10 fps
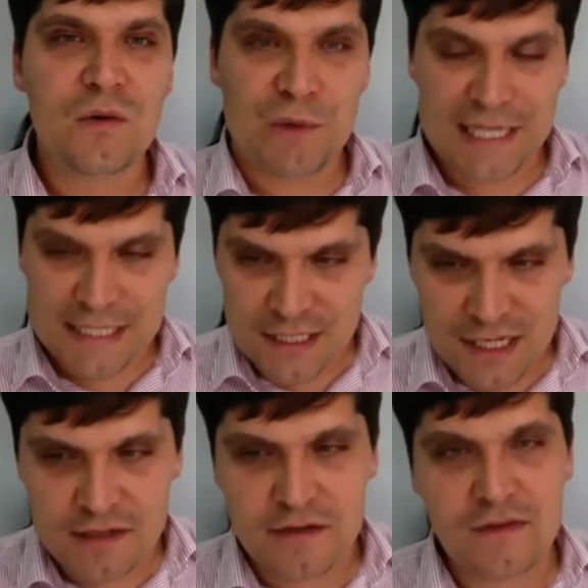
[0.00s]
We
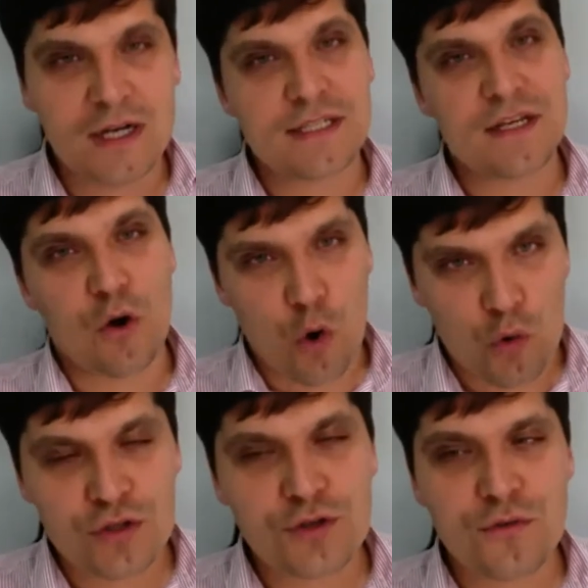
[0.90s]
continue inviting
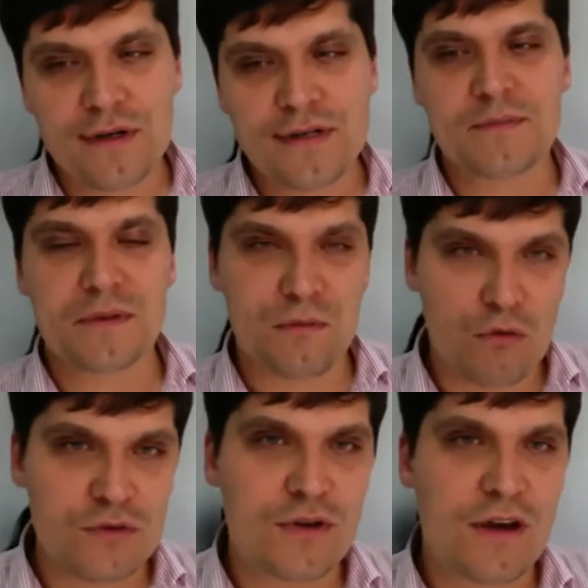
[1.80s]
onshorers, but we'll
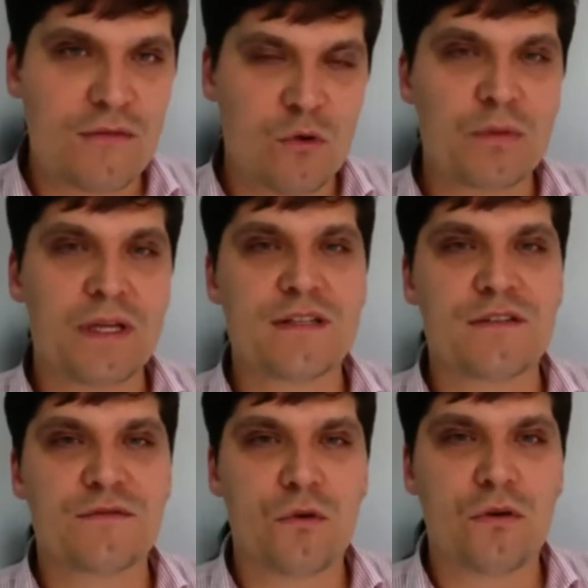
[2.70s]
also have more
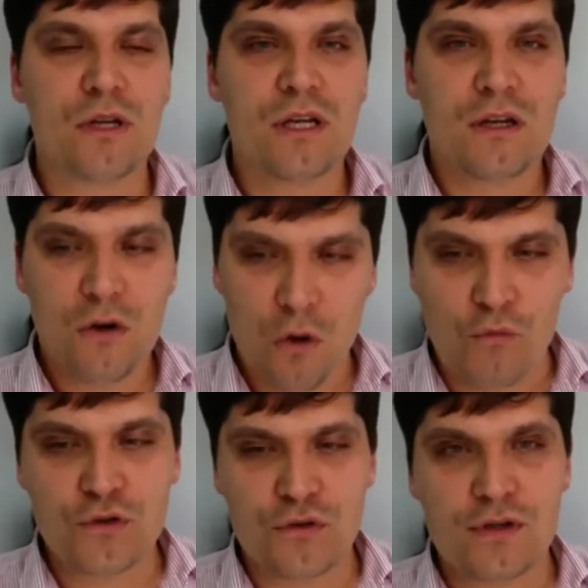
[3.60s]
places for
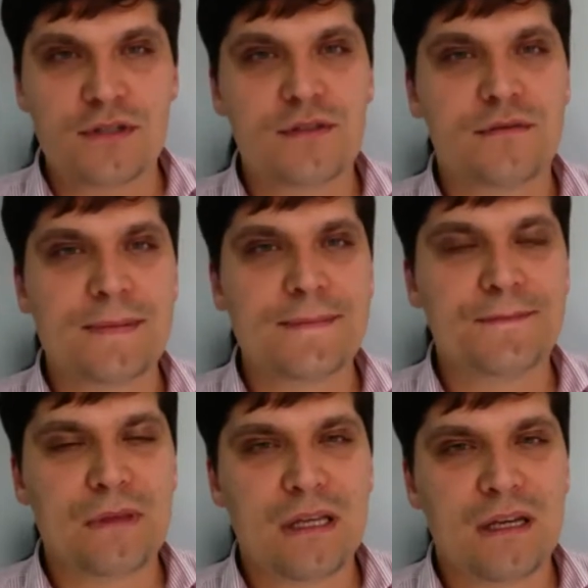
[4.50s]
offshorers.
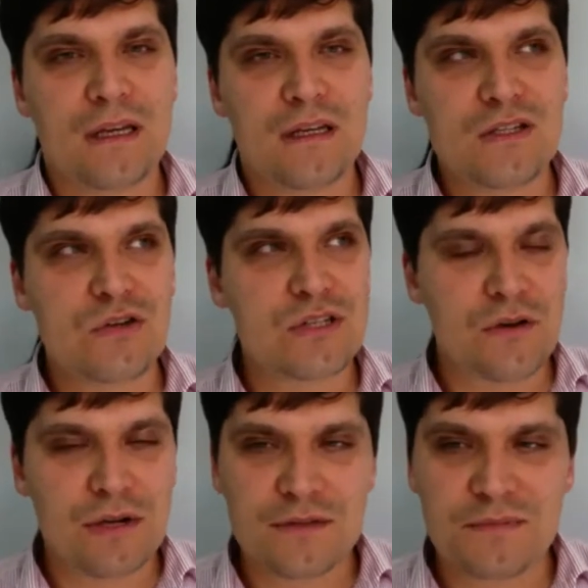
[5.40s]
So it's
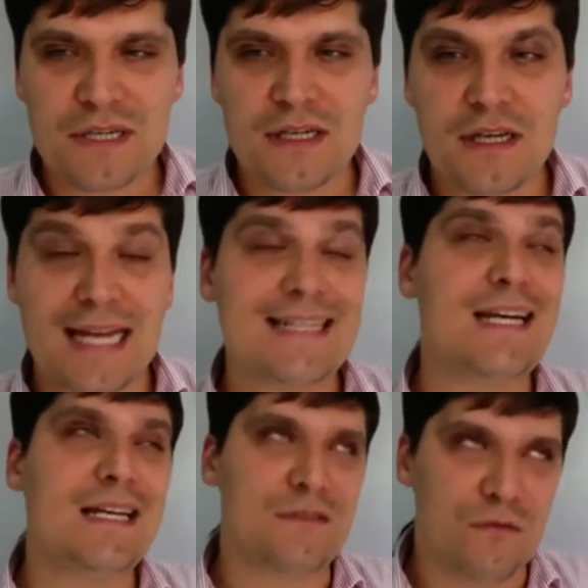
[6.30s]
going to be, it
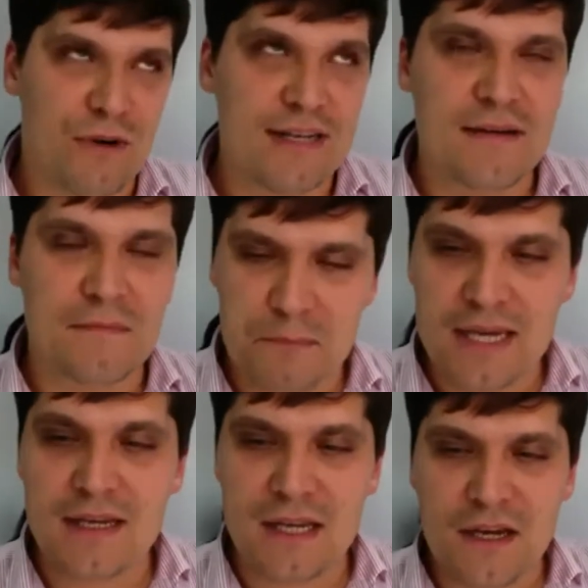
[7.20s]
is already a
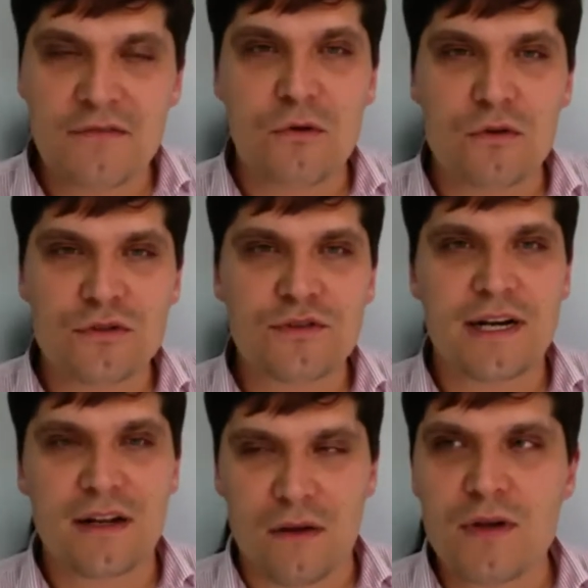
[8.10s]
big year for
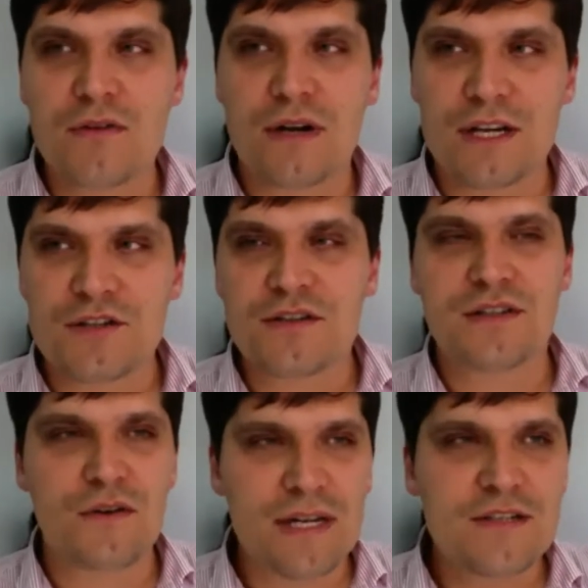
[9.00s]
Australian immigration. It's
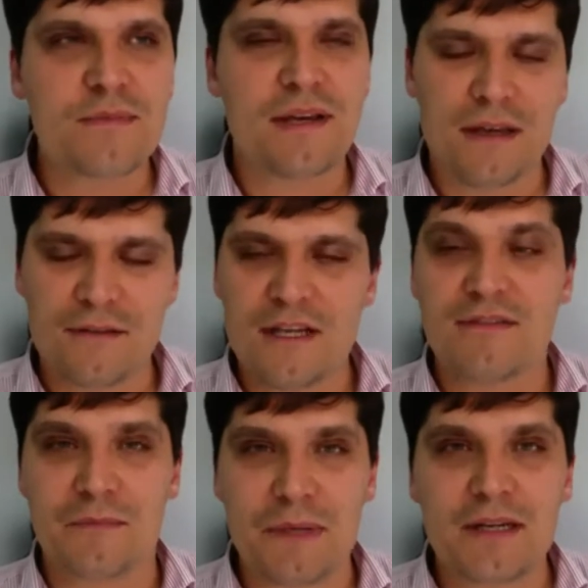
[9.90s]
going to be
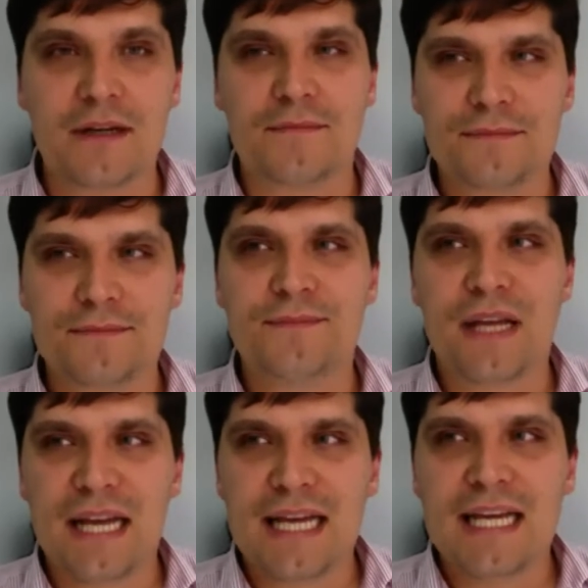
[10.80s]
even bigger,
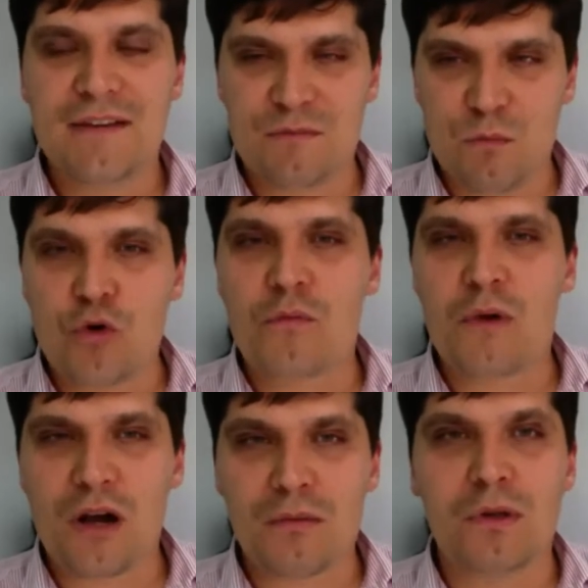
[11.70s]
even more
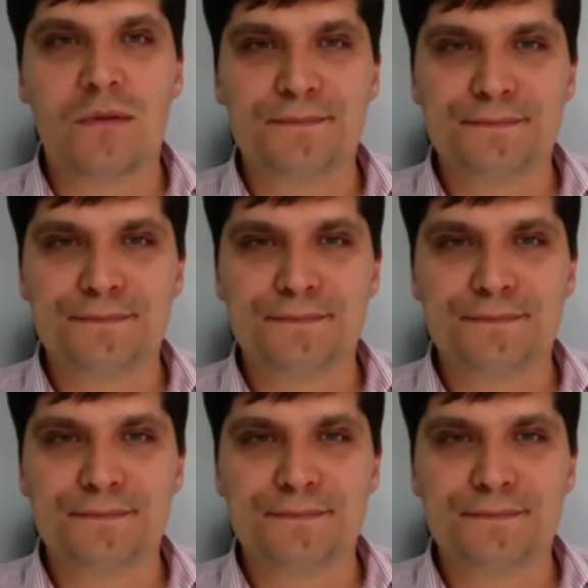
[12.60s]
remarkable.